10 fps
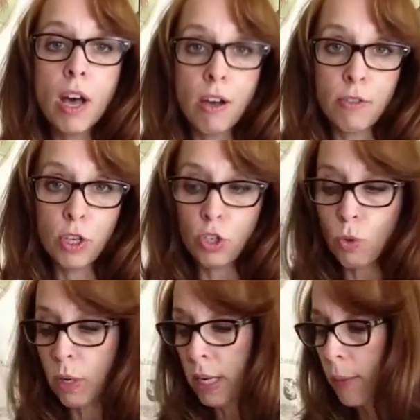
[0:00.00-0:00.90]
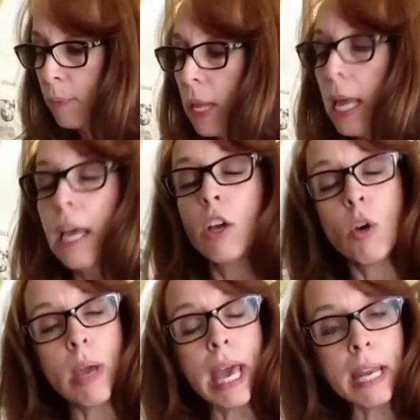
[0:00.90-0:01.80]
of the shortening.
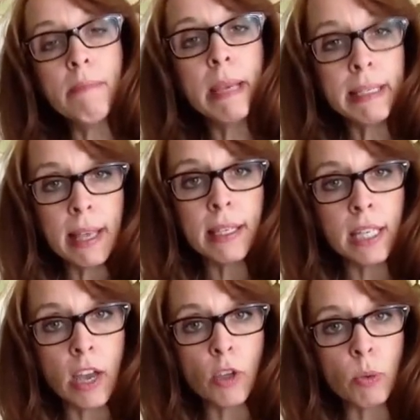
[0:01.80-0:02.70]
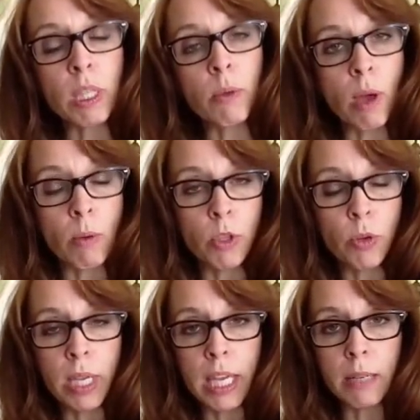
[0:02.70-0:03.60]
Go ahead and mix that together really well with
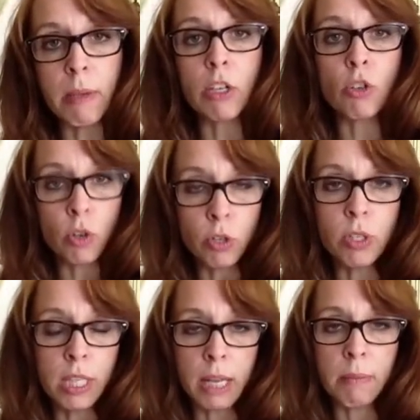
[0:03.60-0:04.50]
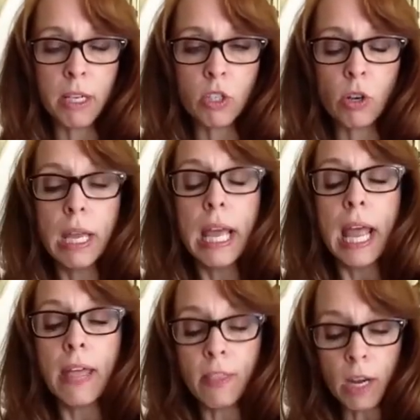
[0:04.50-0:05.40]
your hand mixer or your stand mixer,
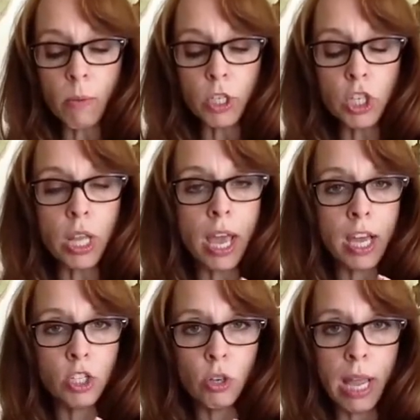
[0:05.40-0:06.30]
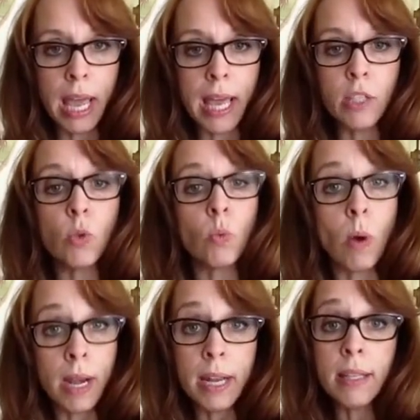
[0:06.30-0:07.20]
and then I want you to add your eggs
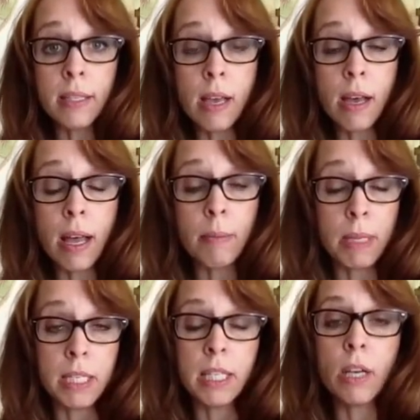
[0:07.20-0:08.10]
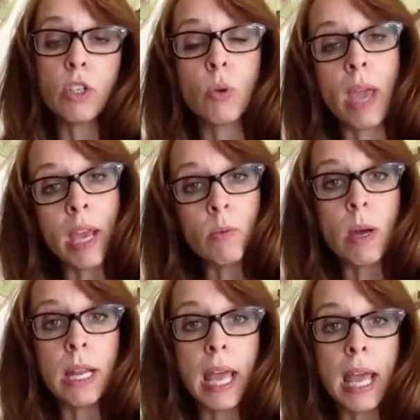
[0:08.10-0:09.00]
one at a time into there. So add
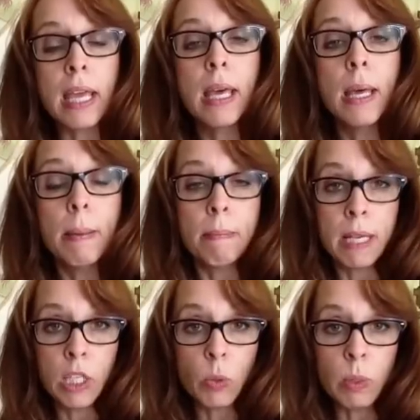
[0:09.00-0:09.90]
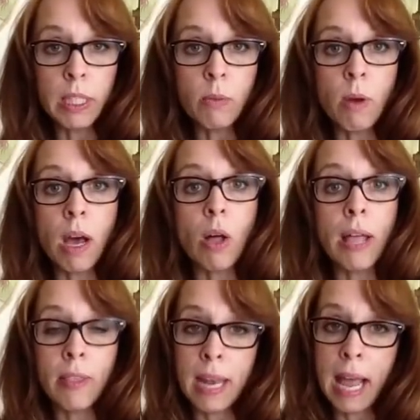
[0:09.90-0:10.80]
1 egg, mix it really well,
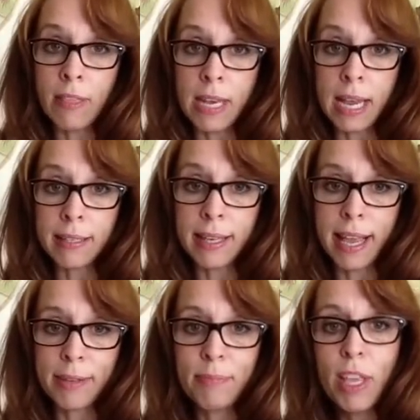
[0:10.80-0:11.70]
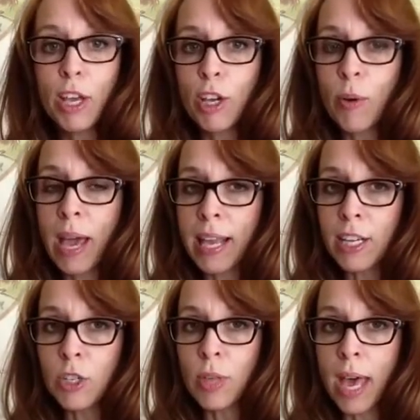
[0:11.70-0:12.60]
and then add the next egg. Go ahead
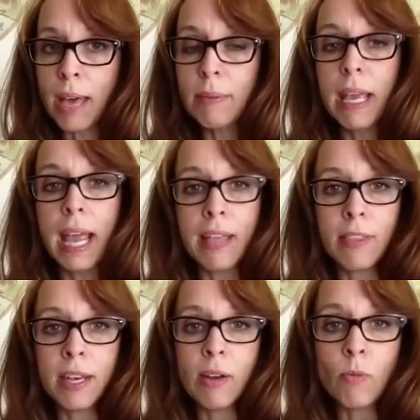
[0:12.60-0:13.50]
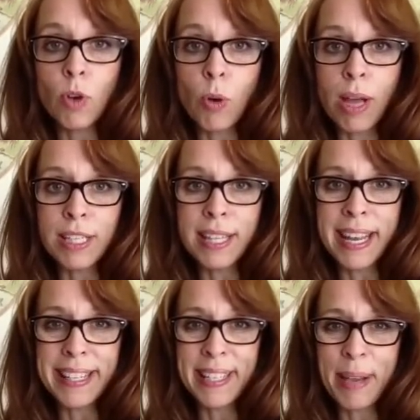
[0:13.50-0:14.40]
and do that, and then we'll go on to the
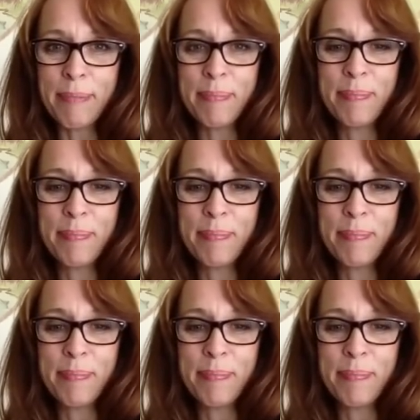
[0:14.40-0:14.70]
next step.